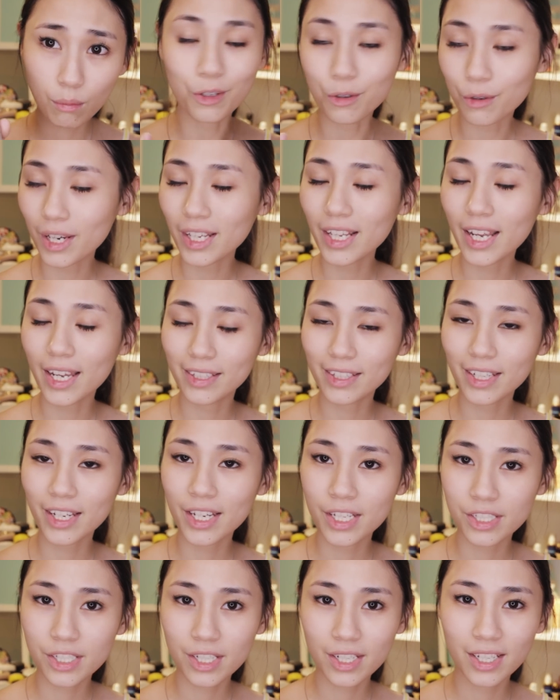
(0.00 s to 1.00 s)
great
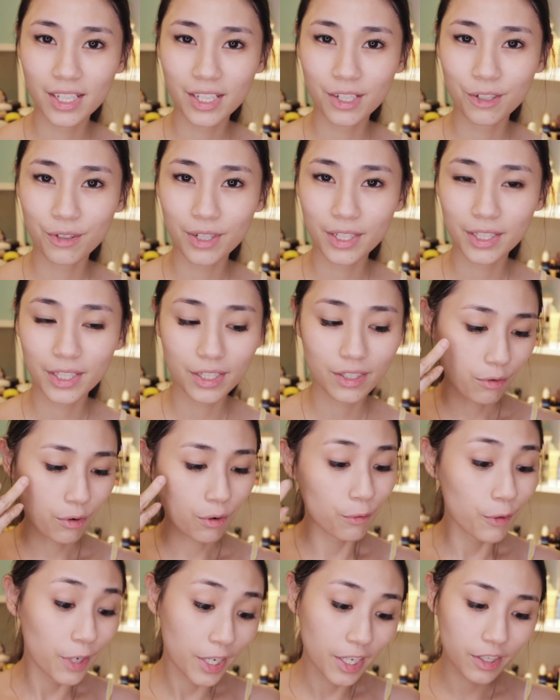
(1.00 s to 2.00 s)
anti-aging ingredient
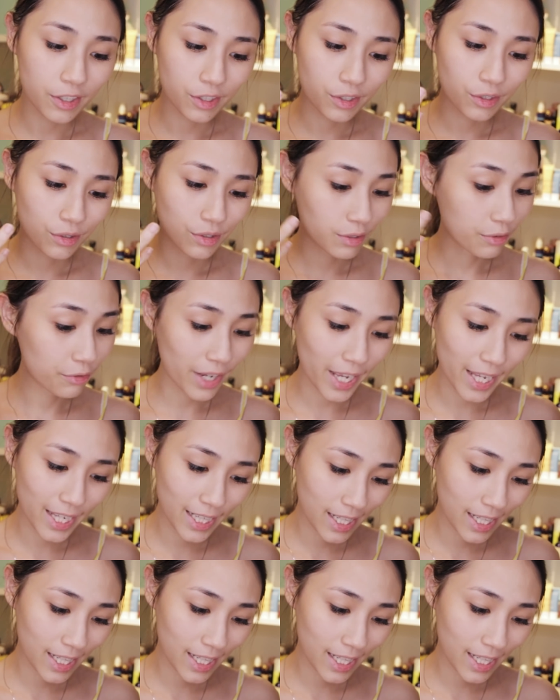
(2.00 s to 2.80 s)
for wrinkles, fine